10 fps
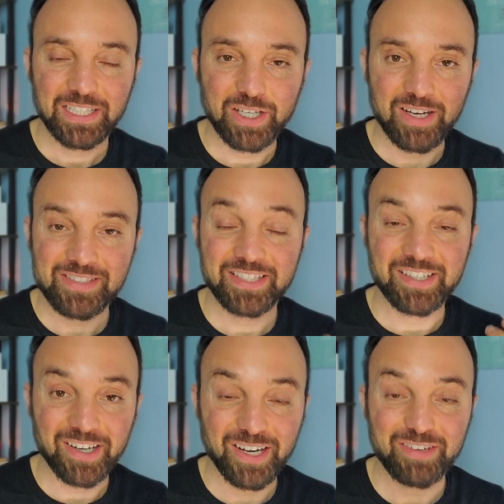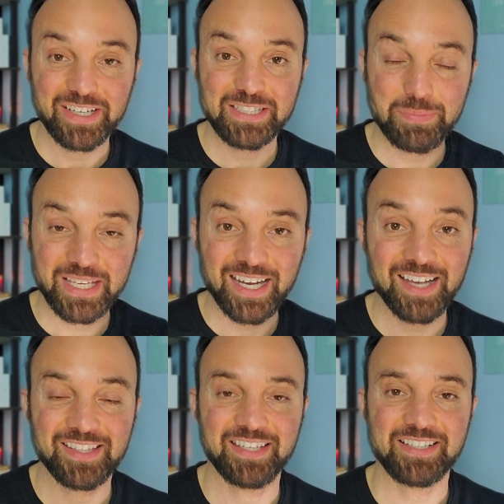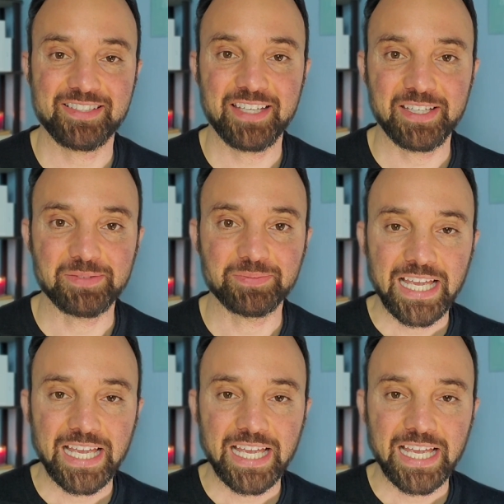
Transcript: causing your heart rate to be high the next day.